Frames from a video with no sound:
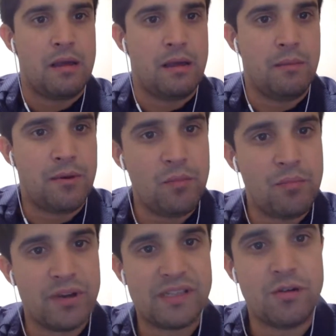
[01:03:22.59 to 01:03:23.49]
Imperial
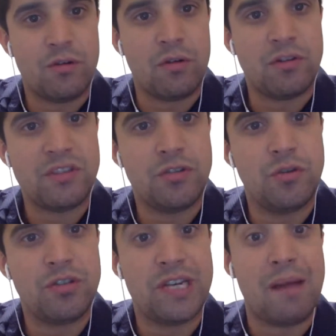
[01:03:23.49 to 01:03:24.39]
Brazil
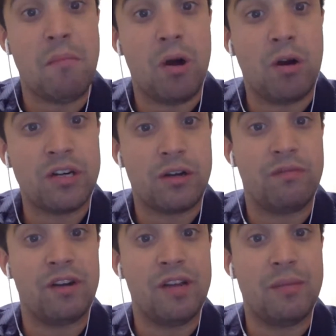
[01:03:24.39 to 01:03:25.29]
constituted a model
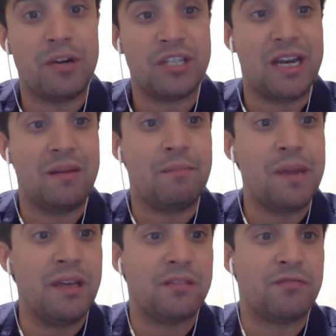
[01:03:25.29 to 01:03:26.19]
of liberty and
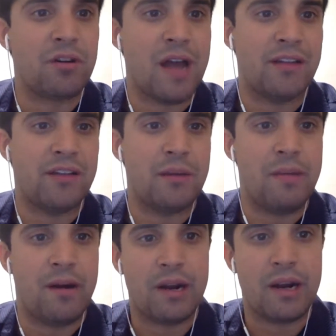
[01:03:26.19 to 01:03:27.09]
peace for Latin
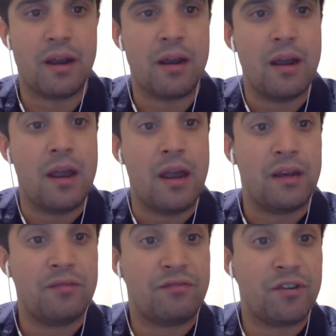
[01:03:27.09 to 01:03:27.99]
America,
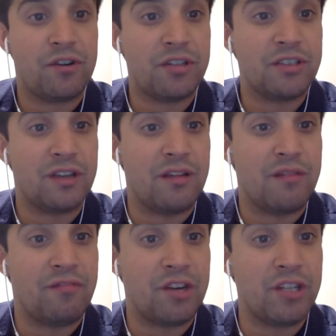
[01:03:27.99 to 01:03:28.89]
and
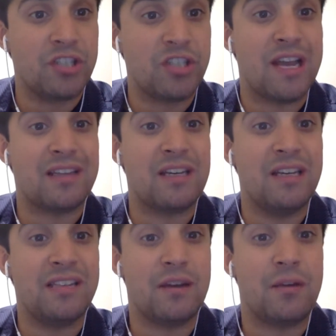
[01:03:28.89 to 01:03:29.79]
furnished at
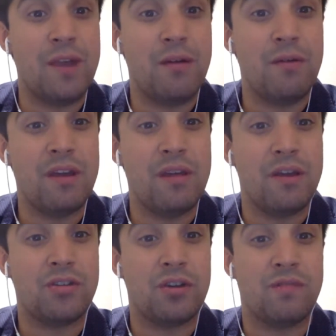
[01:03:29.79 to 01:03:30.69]
least a real
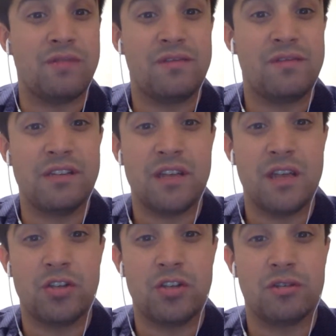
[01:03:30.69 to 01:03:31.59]
image of
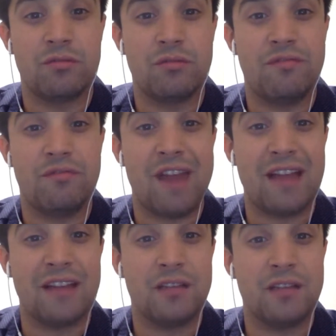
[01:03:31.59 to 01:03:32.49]
civilization
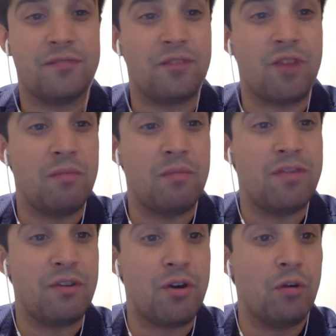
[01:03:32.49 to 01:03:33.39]
reflected from the
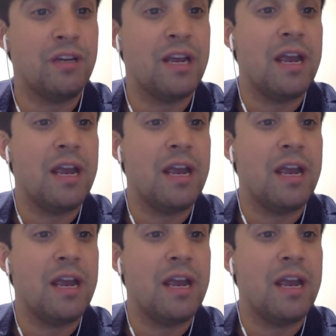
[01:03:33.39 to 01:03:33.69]
throne